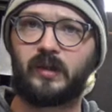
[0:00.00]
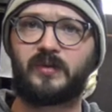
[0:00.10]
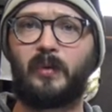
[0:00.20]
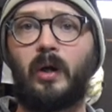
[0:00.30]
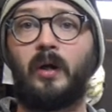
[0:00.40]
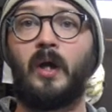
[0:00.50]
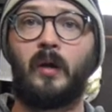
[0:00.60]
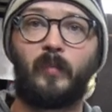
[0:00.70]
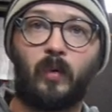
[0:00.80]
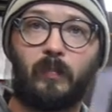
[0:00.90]
as far,
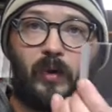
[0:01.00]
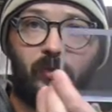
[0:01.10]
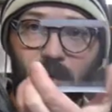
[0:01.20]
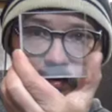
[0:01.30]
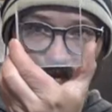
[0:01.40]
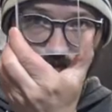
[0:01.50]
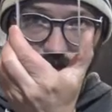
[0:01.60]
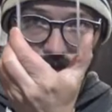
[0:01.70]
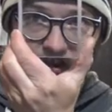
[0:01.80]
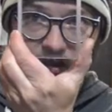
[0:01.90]
but we're both going to be
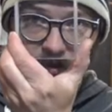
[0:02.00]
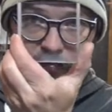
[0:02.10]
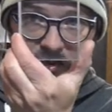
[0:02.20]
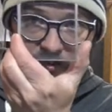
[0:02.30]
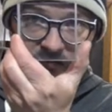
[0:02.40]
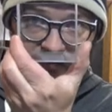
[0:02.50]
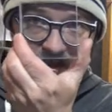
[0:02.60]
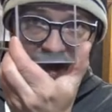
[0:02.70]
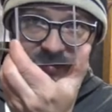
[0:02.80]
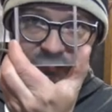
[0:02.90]
working on bulletproof
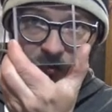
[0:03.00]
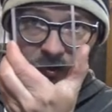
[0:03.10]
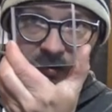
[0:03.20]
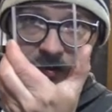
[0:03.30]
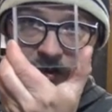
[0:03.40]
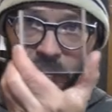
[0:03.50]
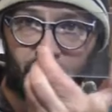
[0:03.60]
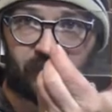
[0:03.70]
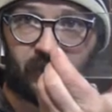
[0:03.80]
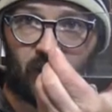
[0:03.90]
glass for it.
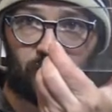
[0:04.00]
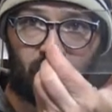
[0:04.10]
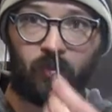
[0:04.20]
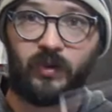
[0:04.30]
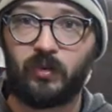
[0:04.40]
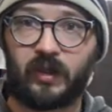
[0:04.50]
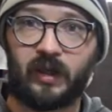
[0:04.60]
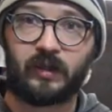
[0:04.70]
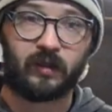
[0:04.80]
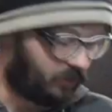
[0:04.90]
So not only will you get